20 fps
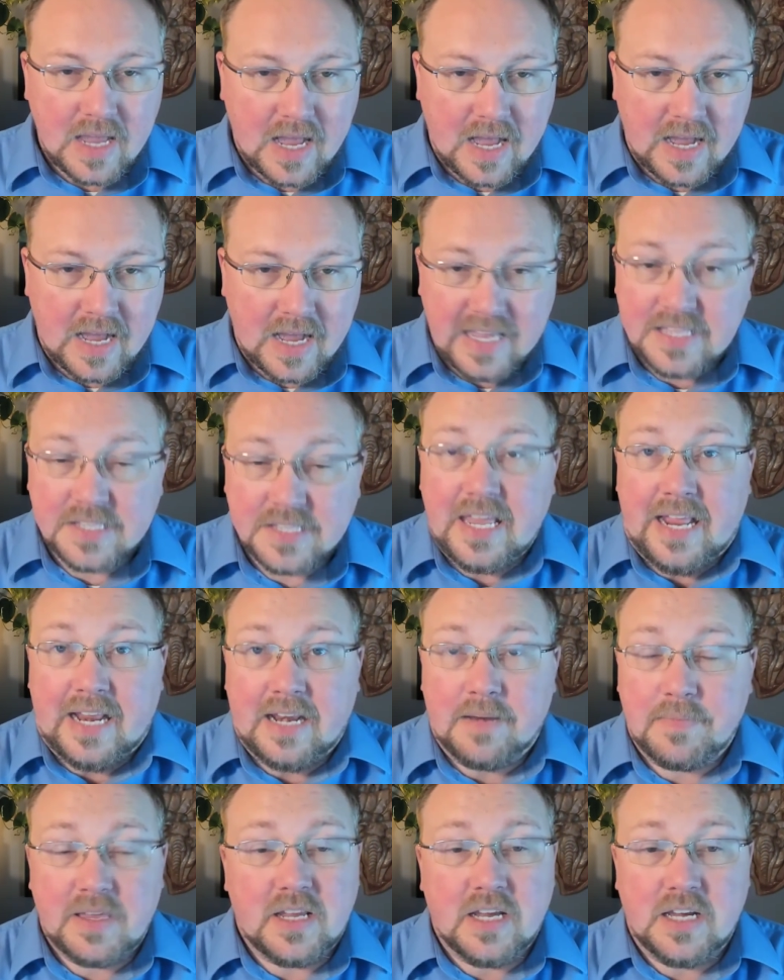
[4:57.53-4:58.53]

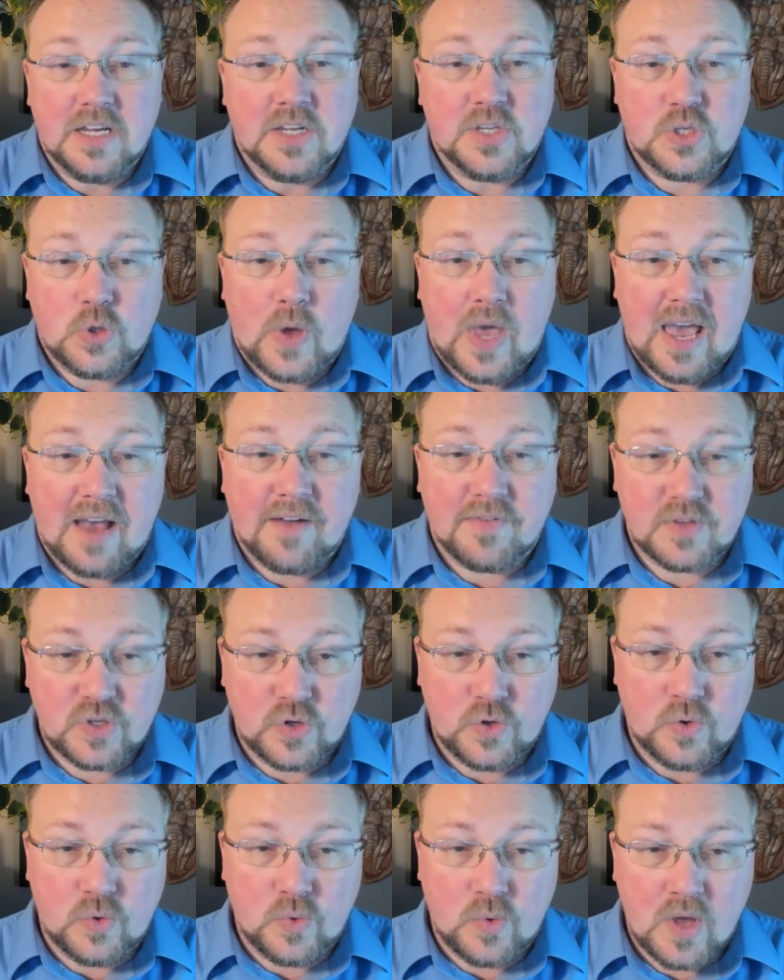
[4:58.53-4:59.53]
insane because you have
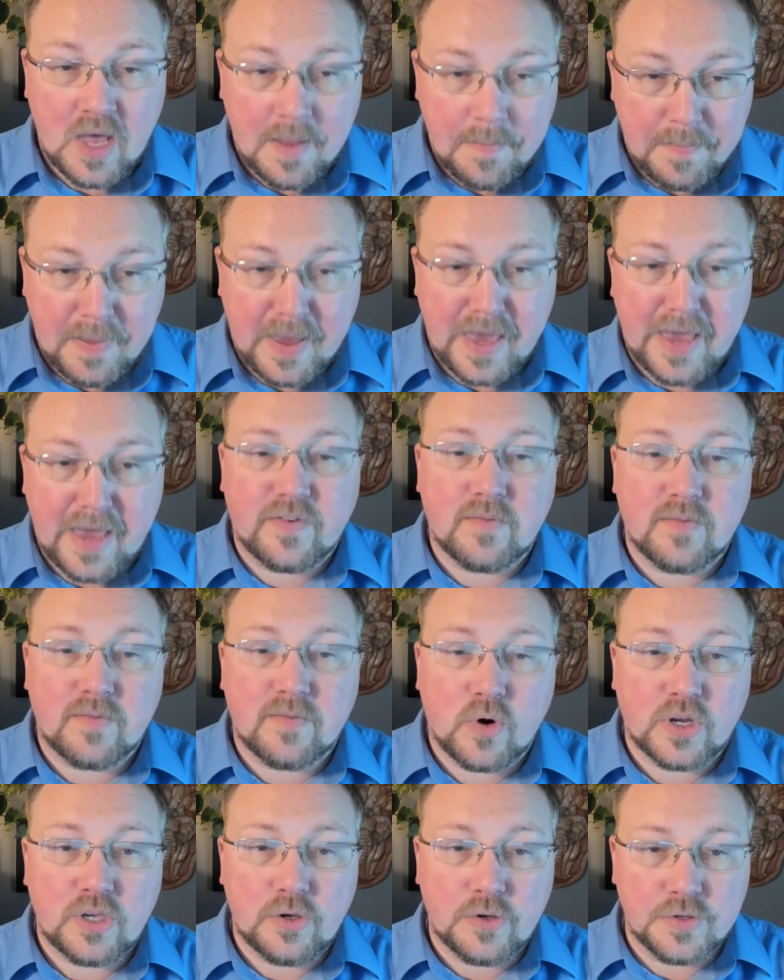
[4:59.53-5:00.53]
to pay for
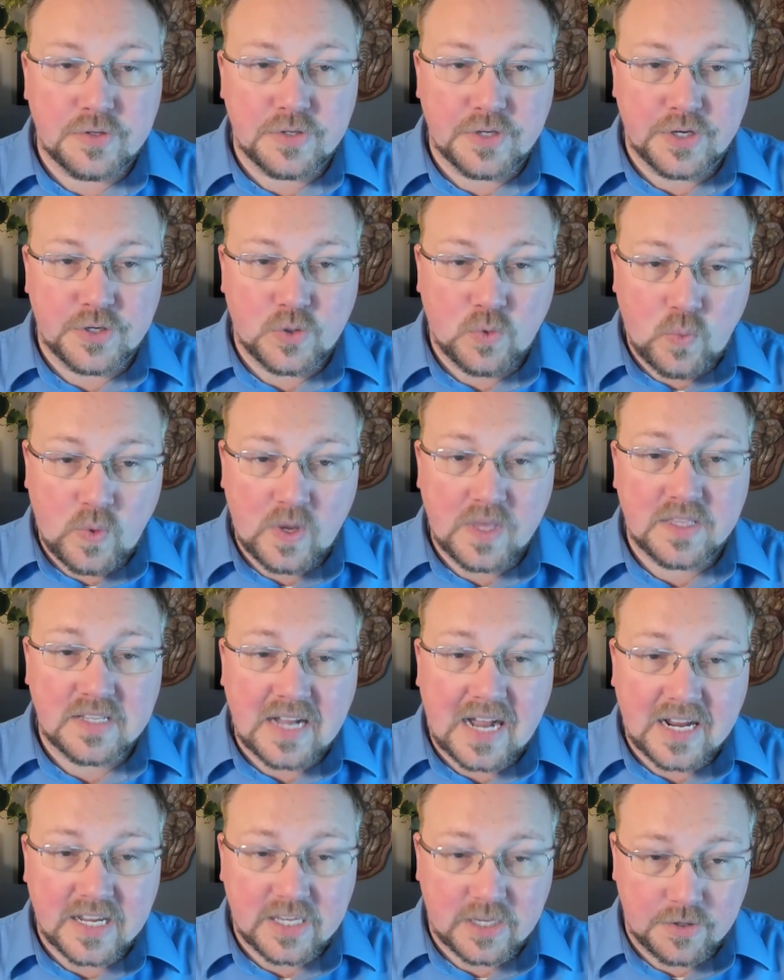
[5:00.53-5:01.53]
more usage with
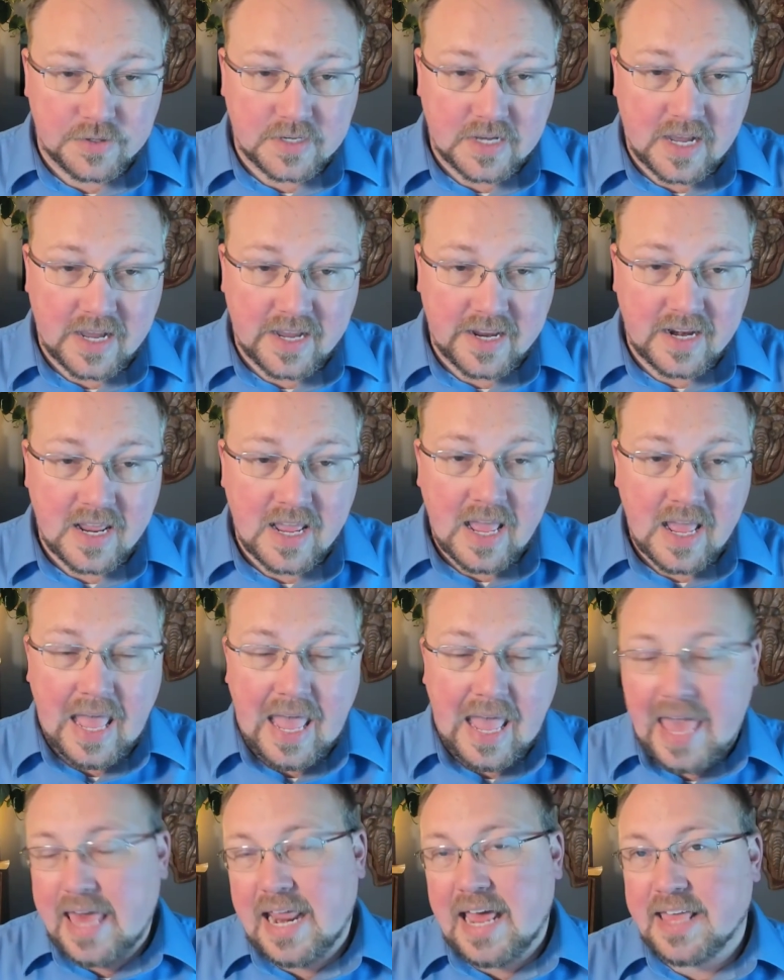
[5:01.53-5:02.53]
DocuSign.
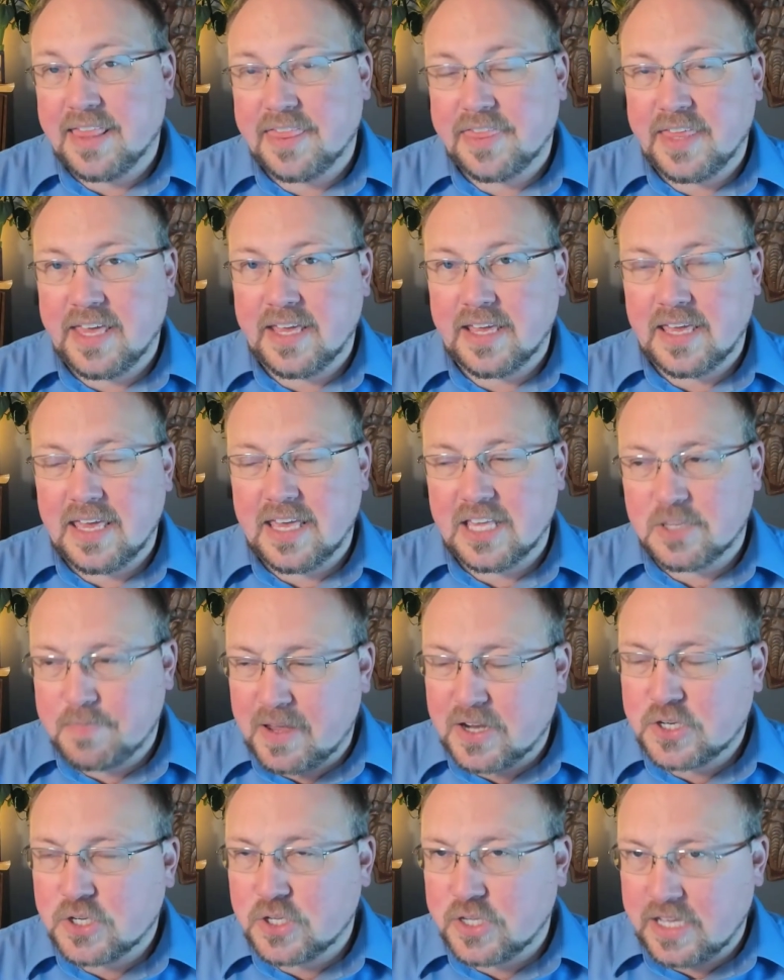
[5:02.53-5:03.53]
And I think,
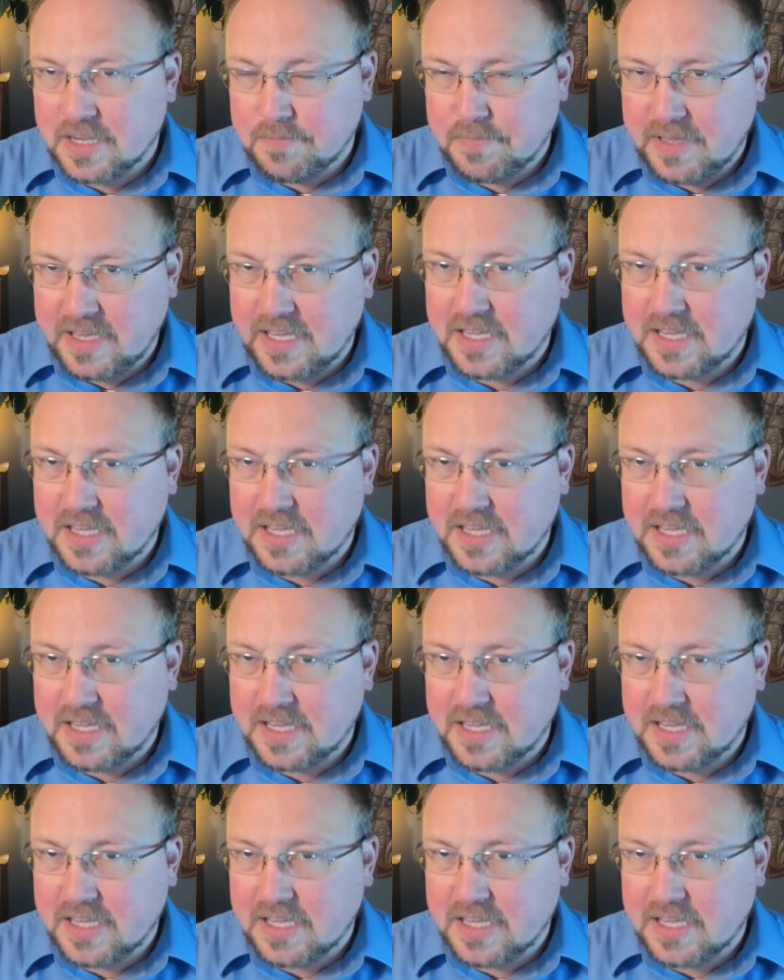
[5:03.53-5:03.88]
especially in peak